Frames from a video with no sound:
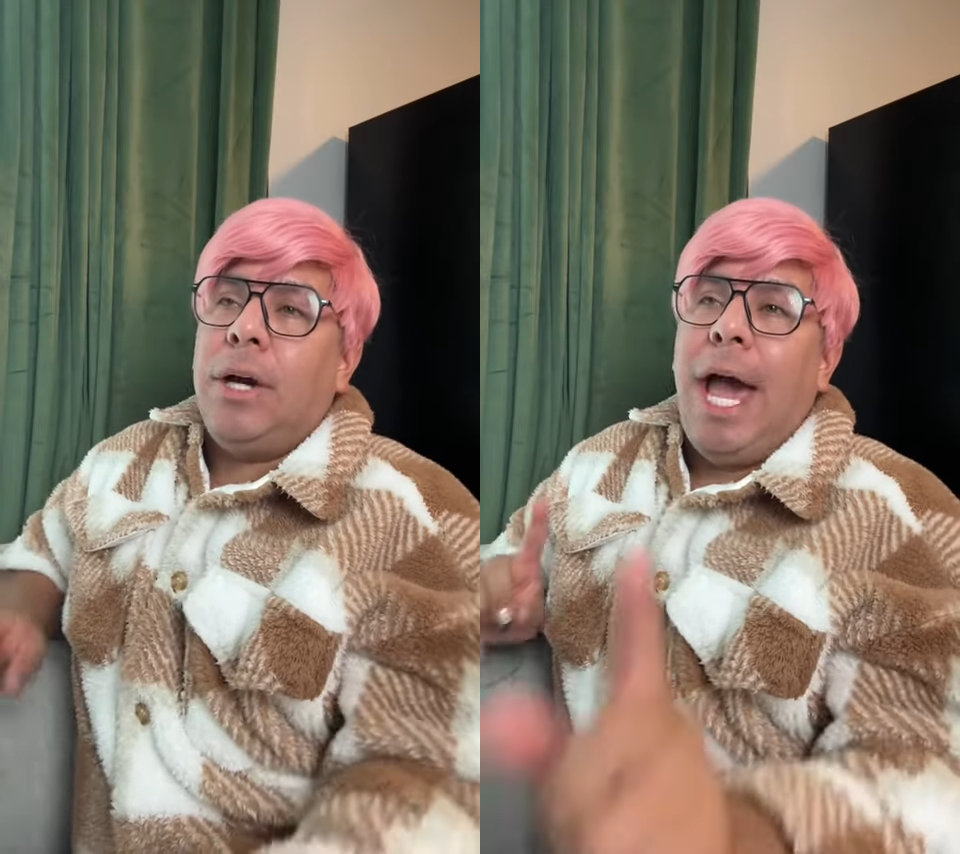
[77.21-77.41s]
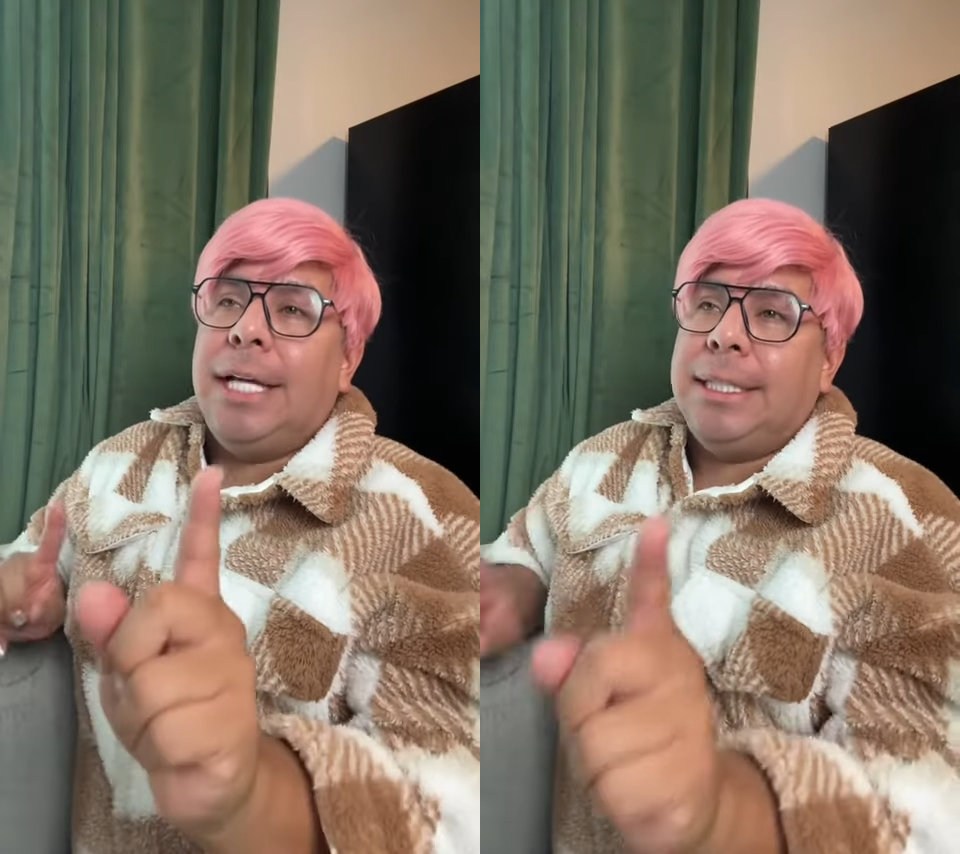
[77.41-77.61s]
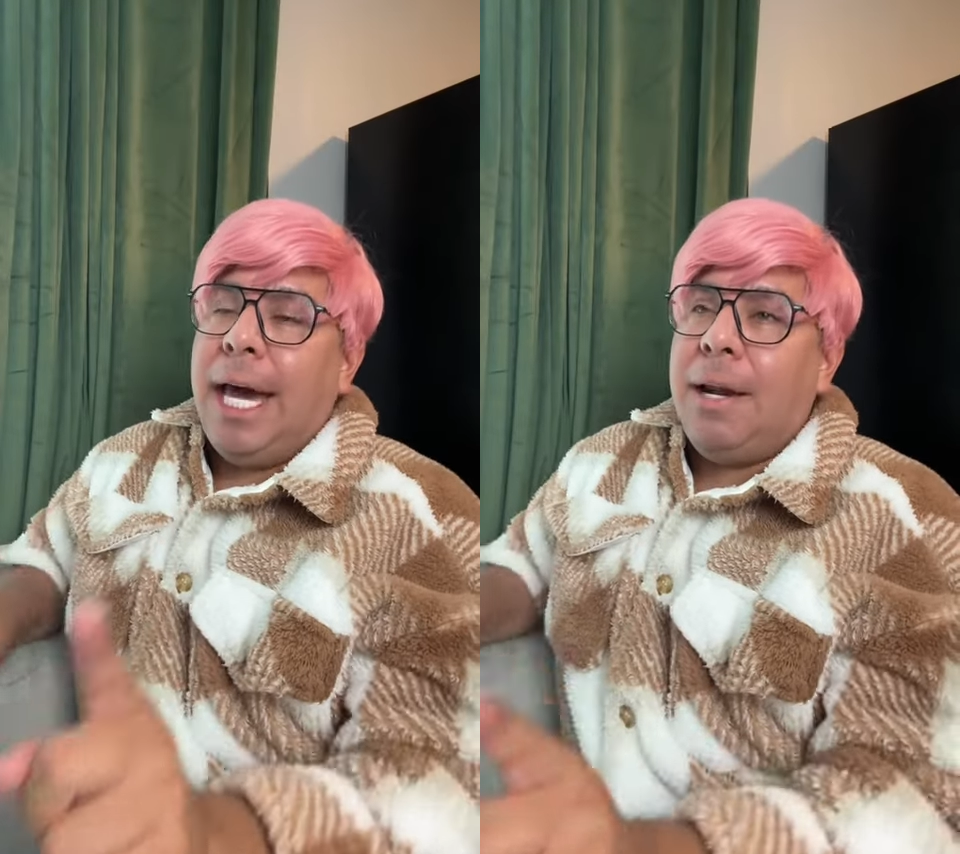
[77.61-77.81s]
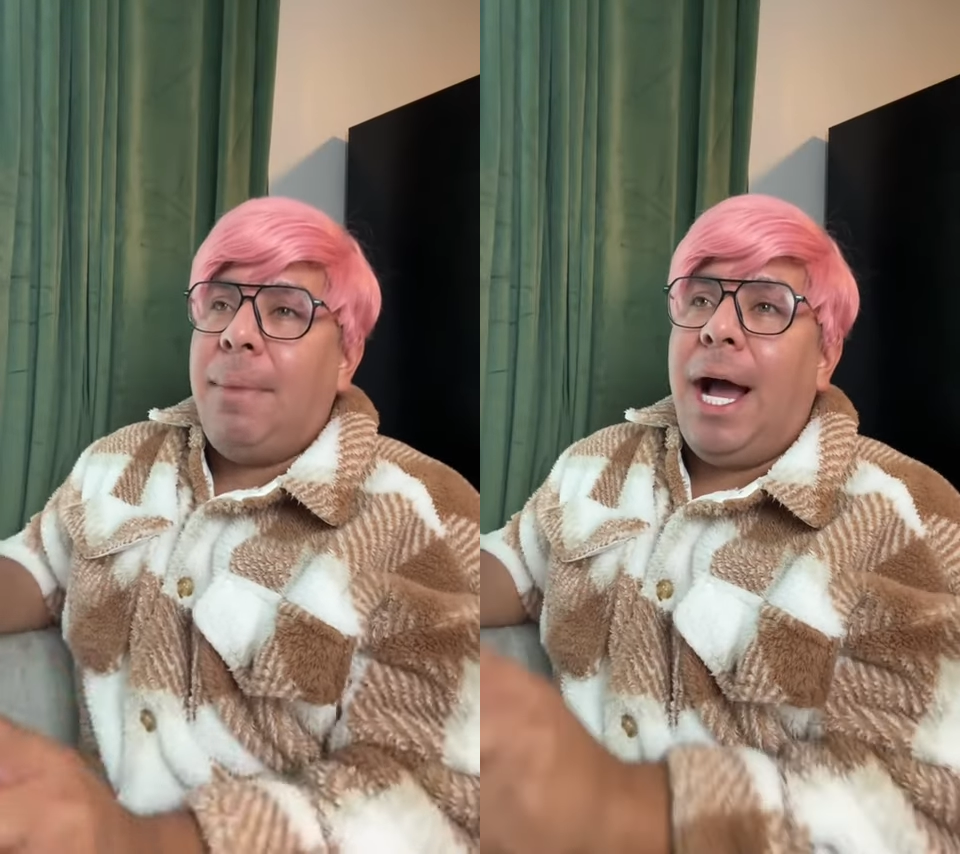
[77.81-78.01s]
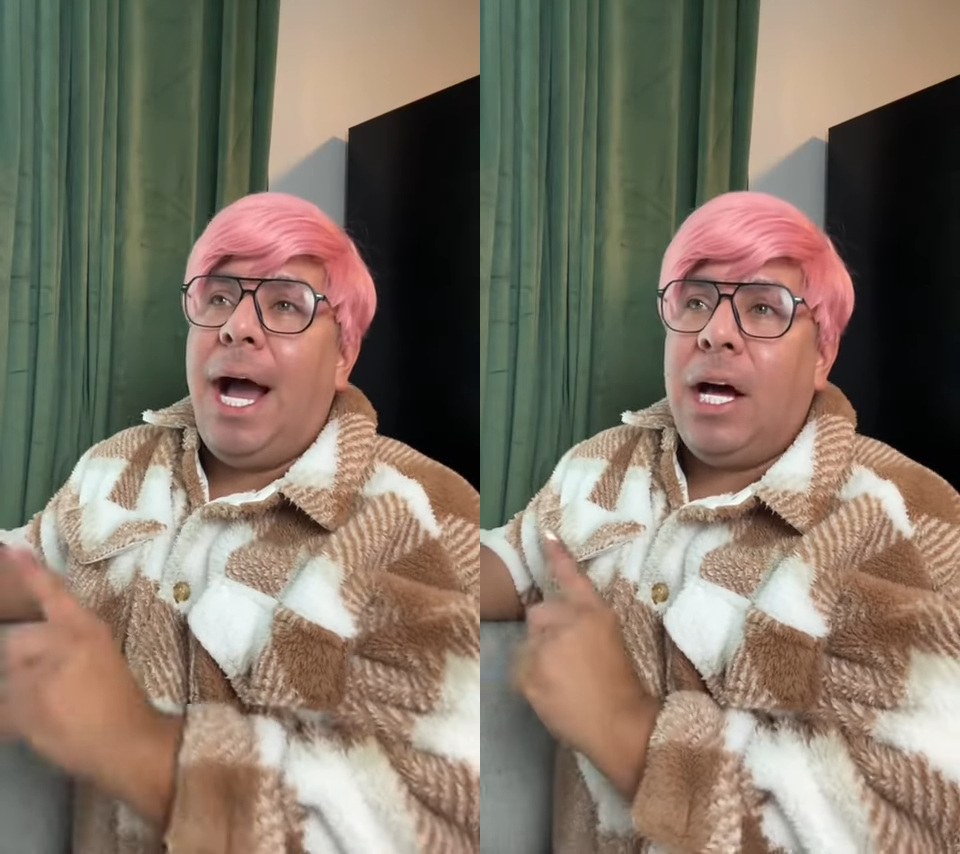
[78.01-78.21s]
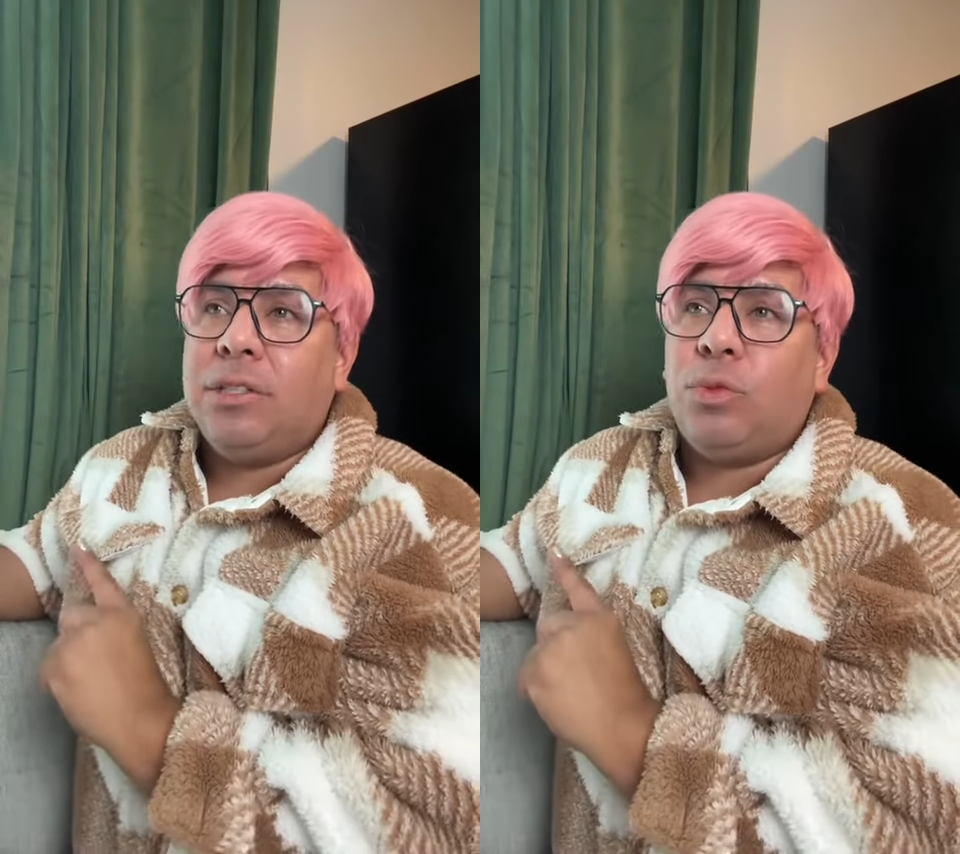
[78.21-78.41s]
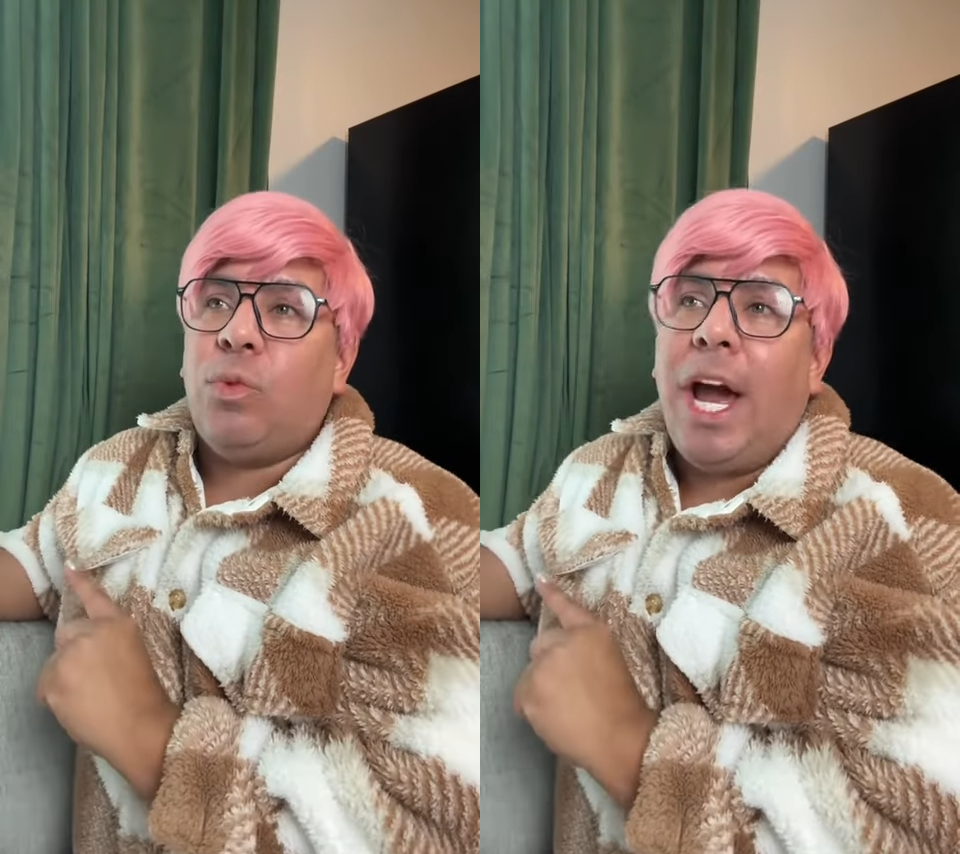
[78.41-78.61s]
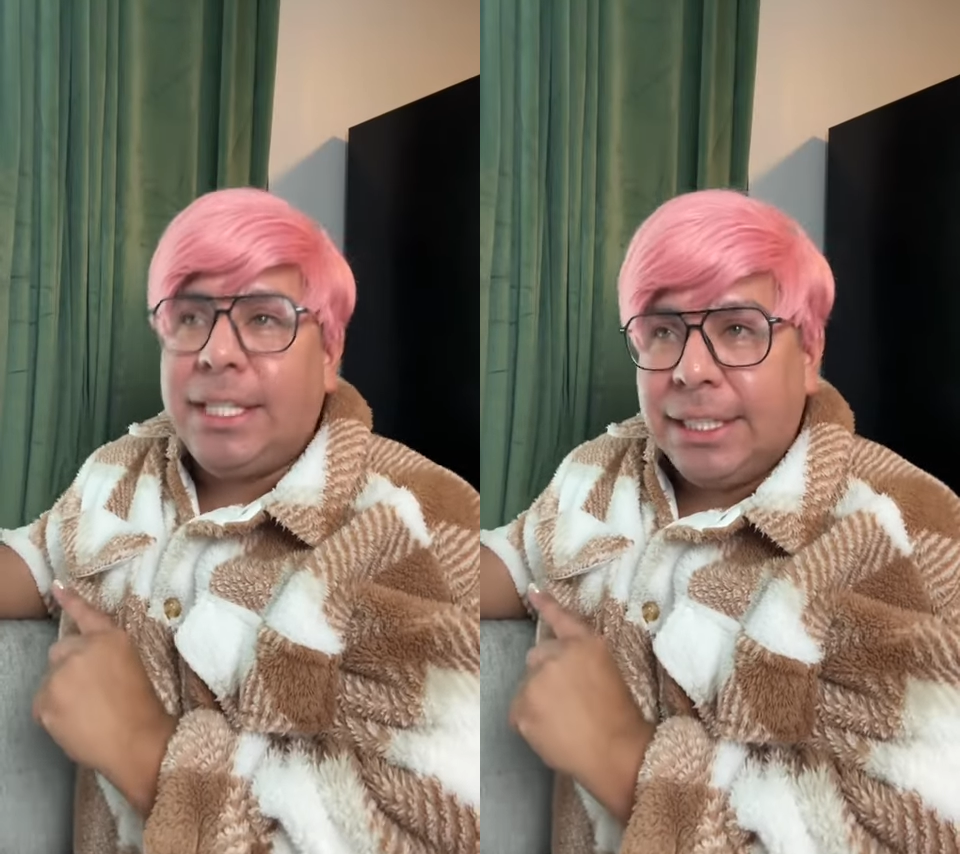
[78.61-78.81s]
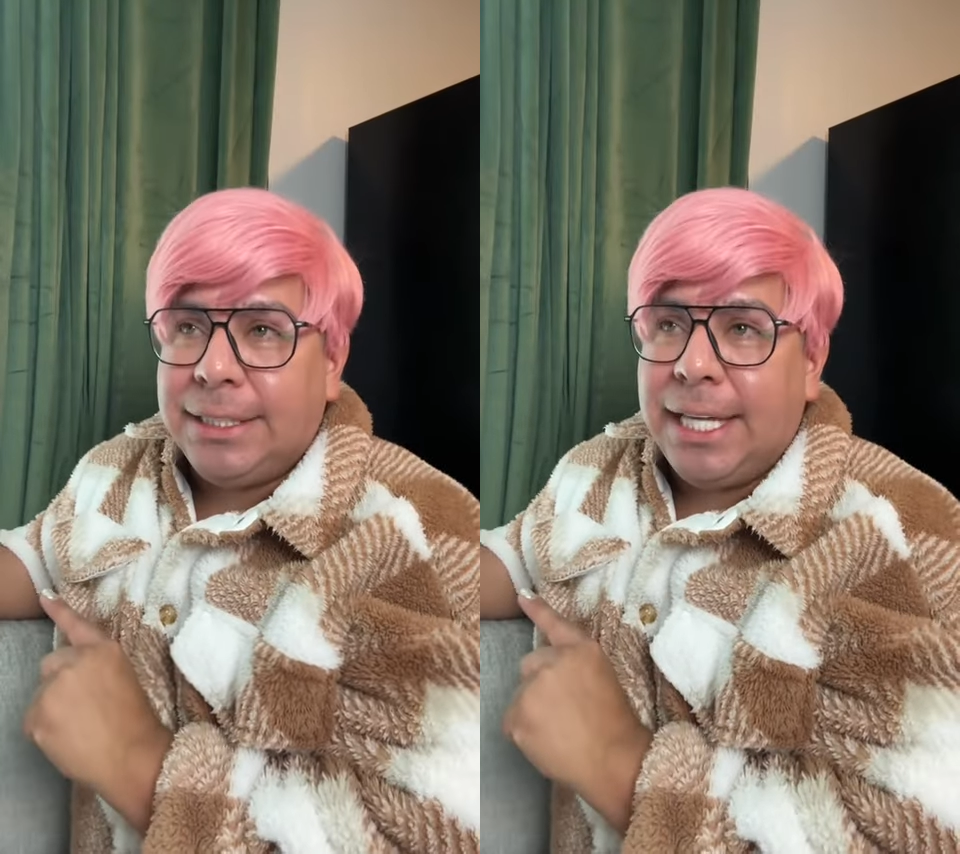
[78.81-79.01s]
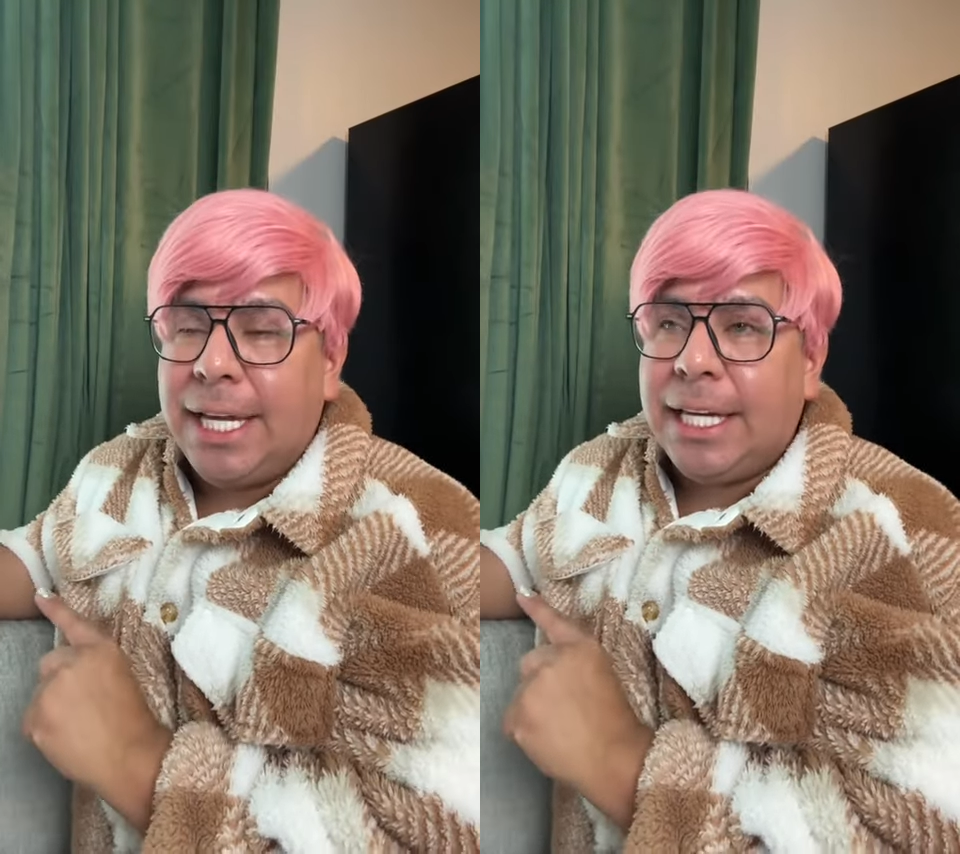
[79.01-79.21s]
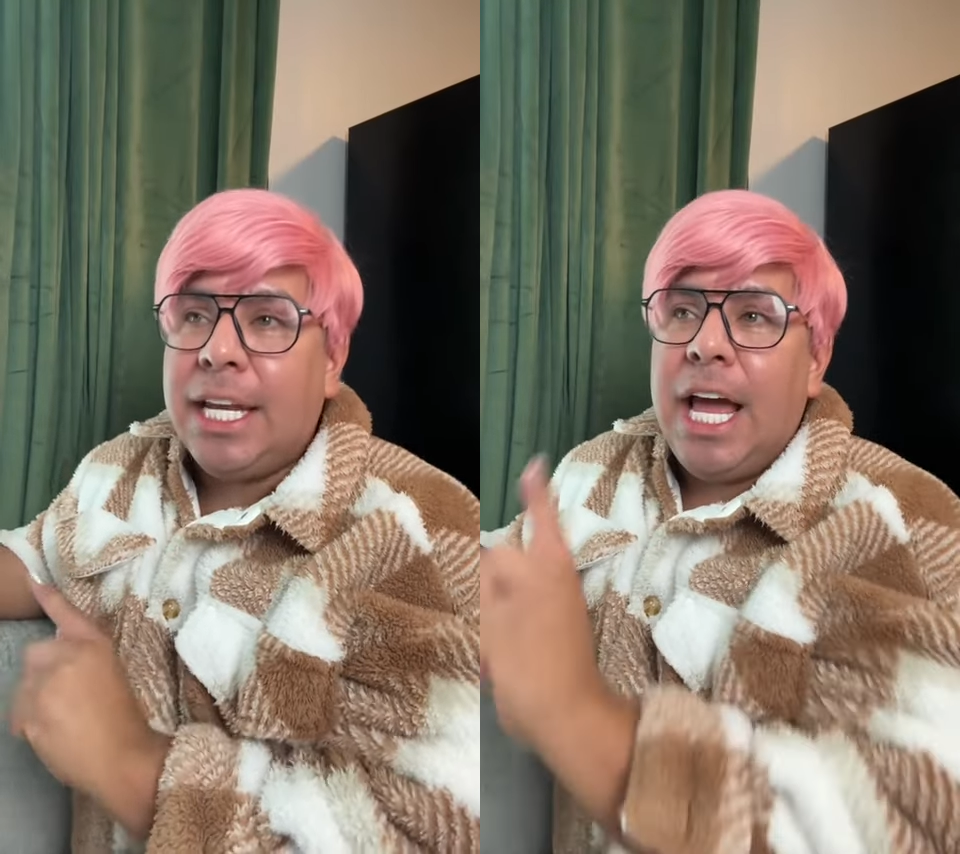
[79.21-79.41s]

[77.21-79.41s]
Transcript: ass out of my house right this second?